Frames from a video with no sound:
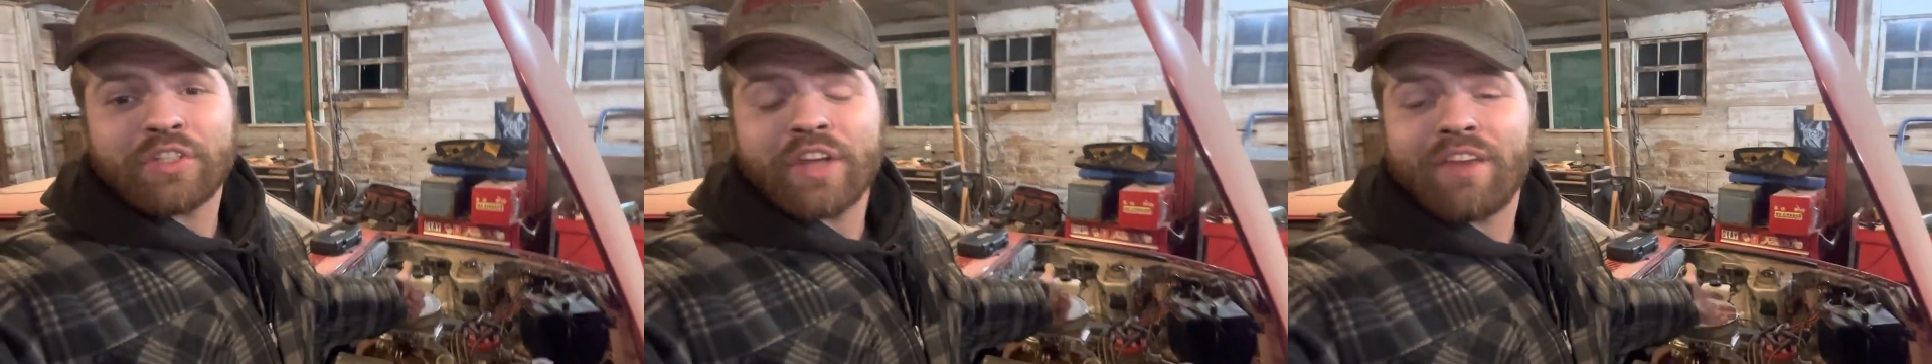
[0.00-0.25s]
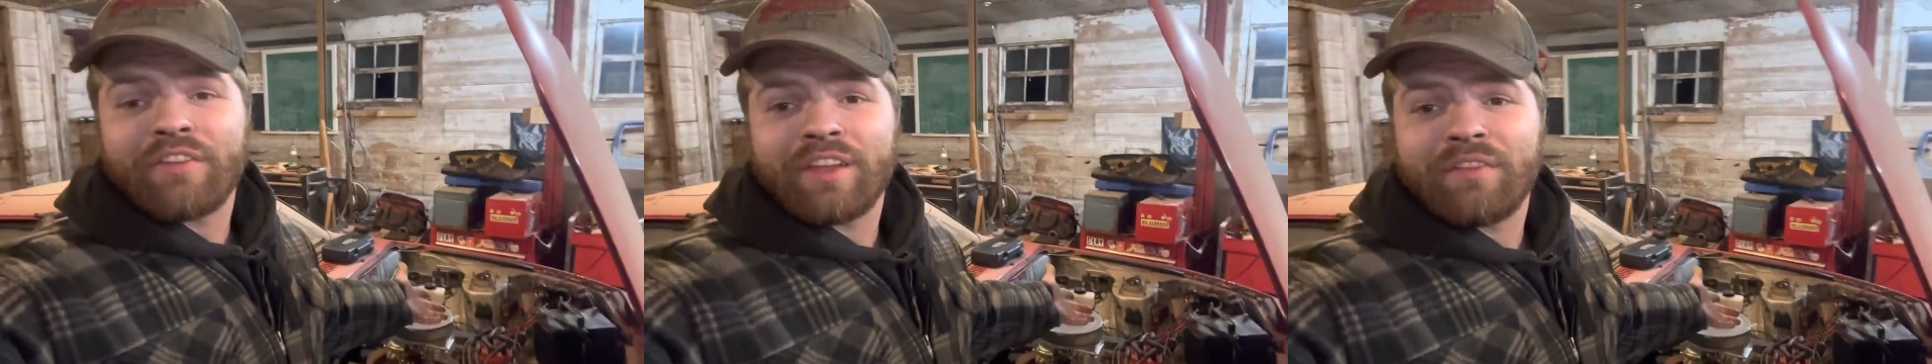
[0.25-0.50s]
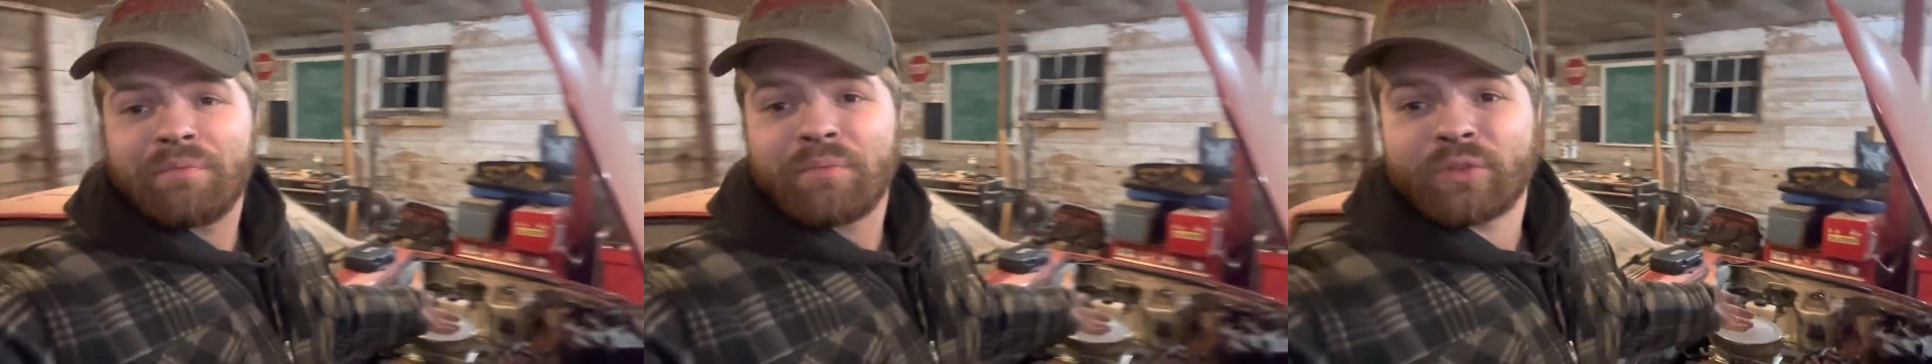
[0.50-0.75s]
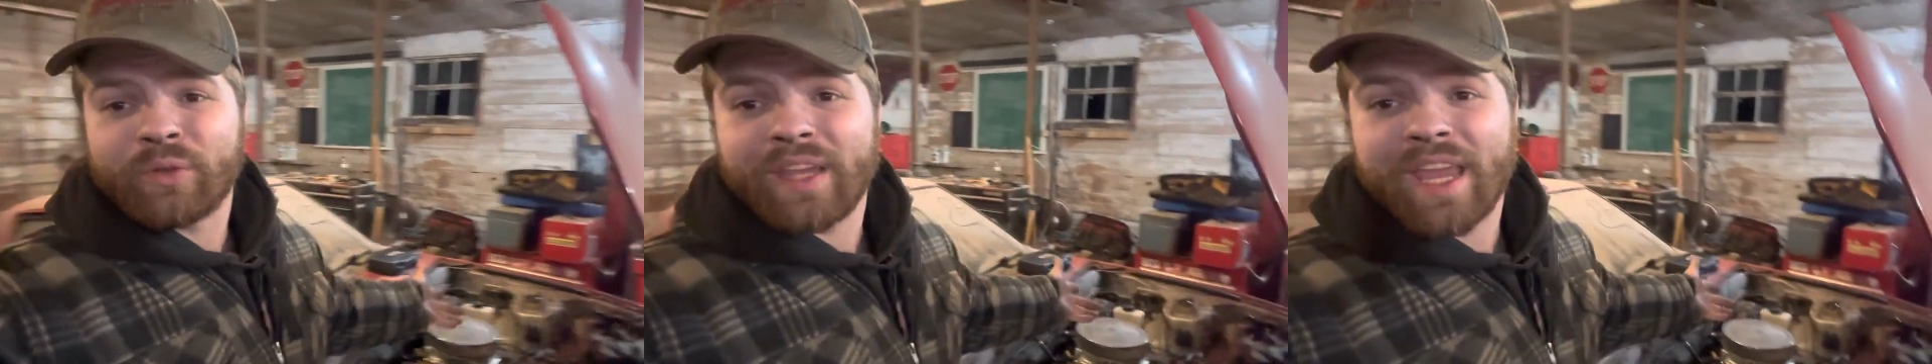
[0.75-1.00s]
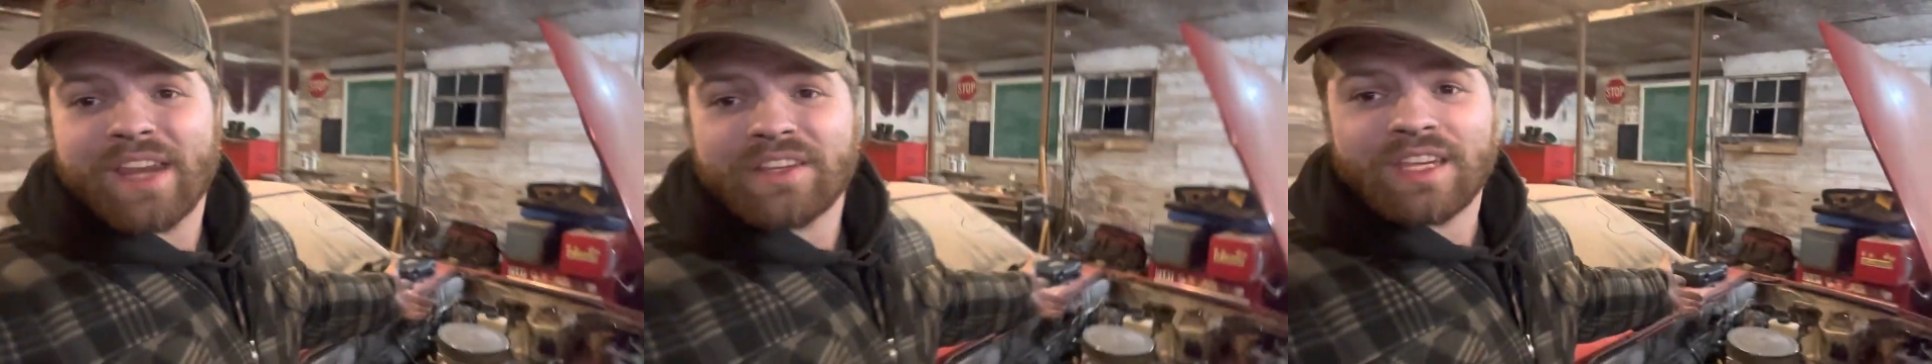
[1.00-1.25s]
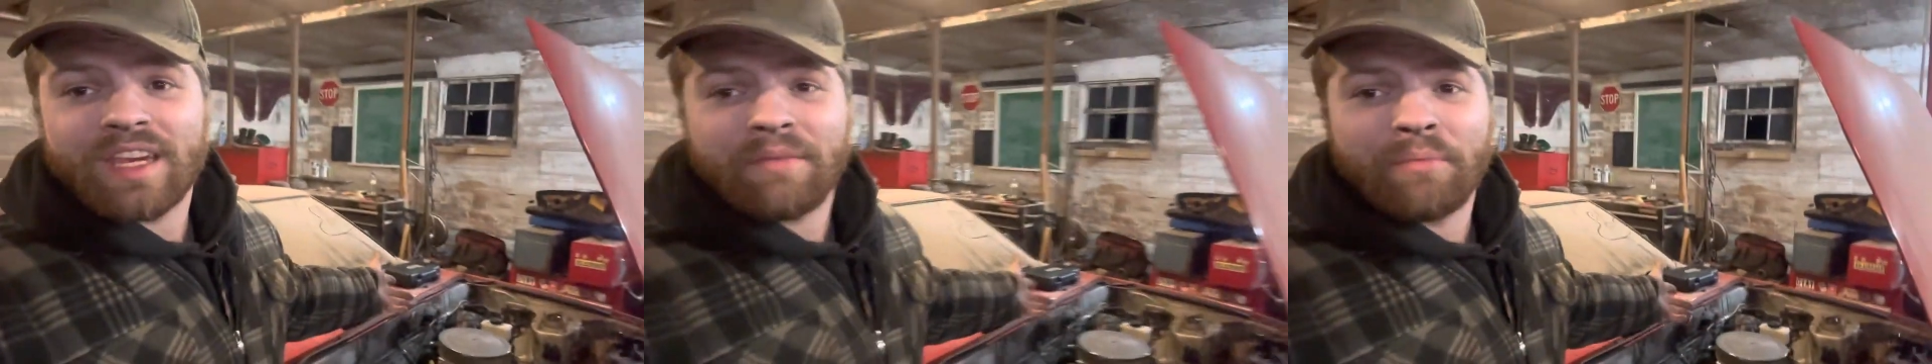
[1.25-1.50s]
Chevy,
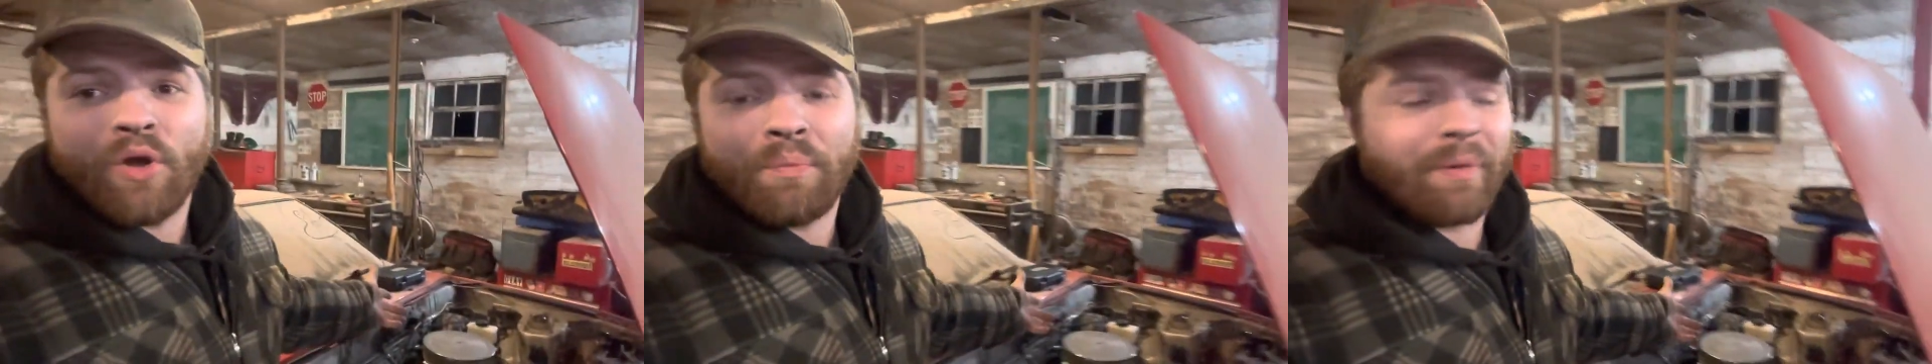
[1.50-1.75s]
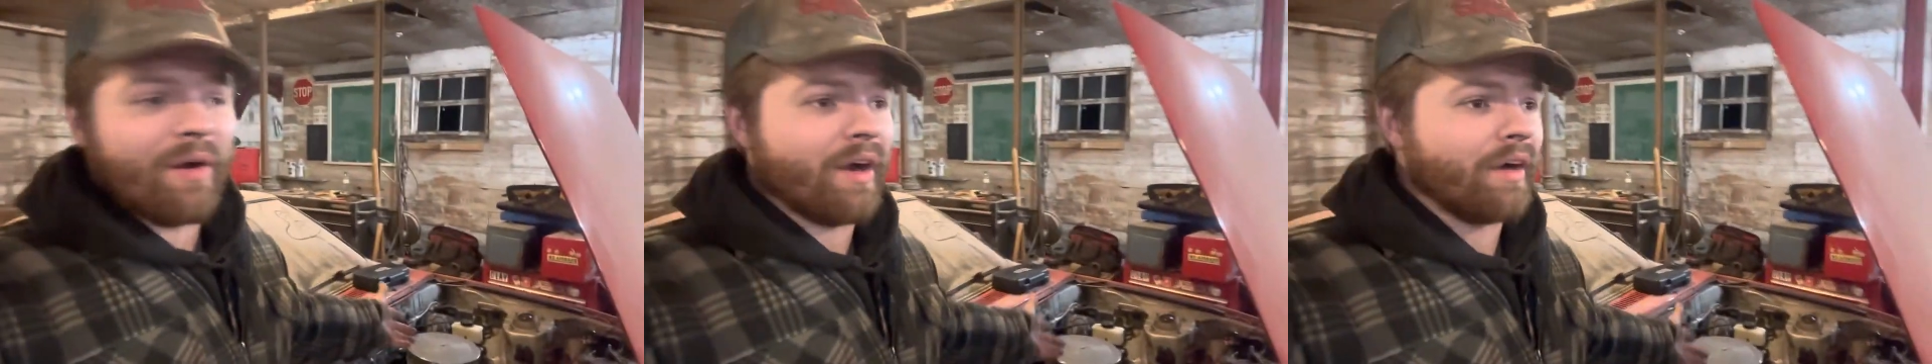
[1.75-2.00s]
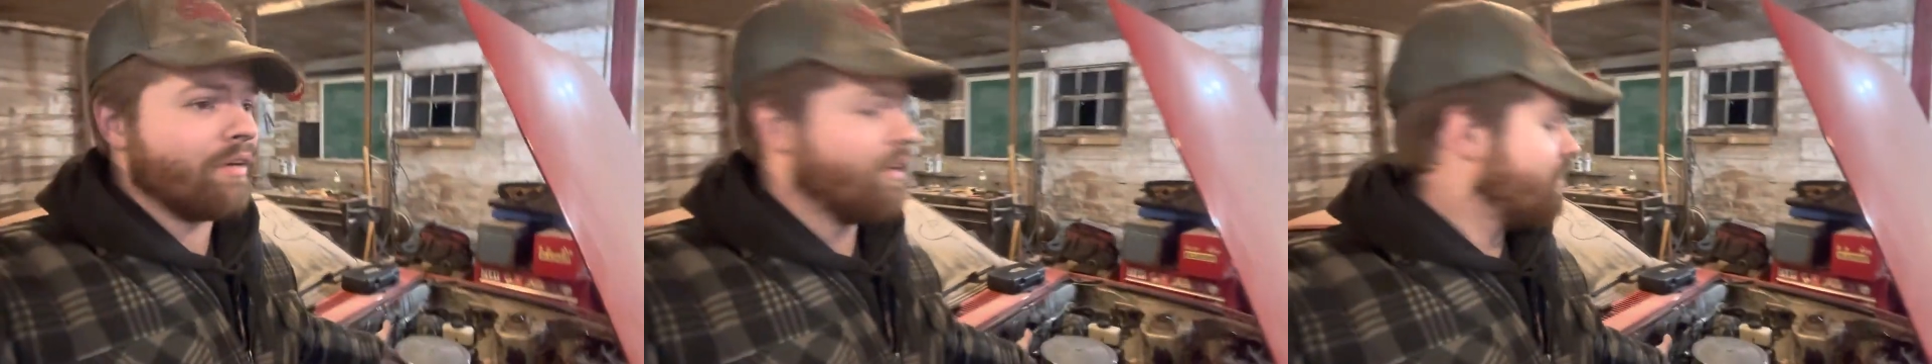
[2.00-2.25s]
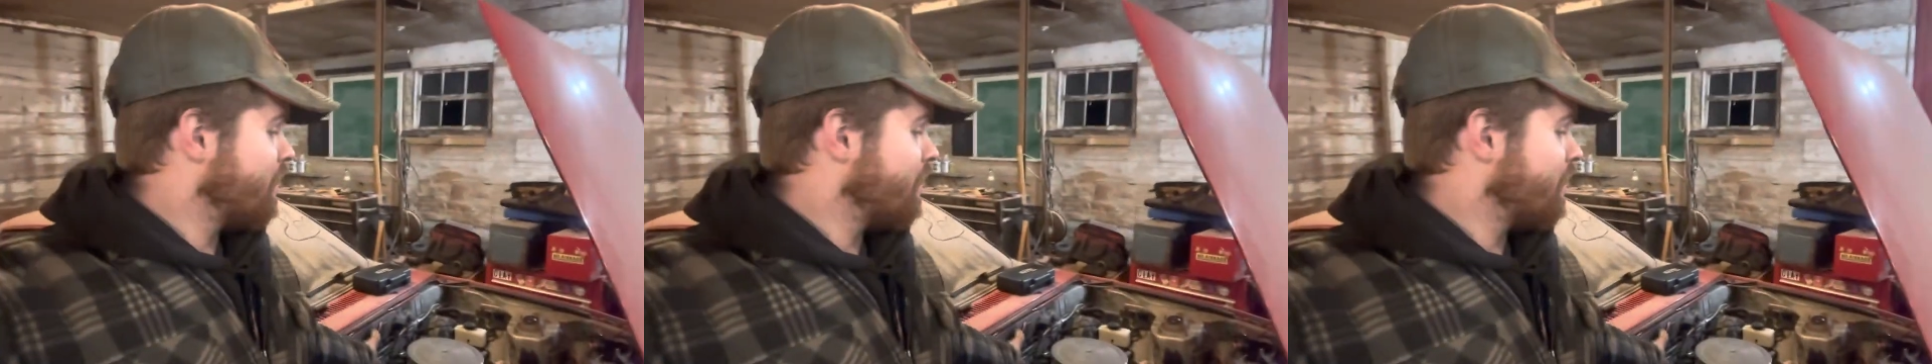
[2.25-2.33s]
318 Mopar.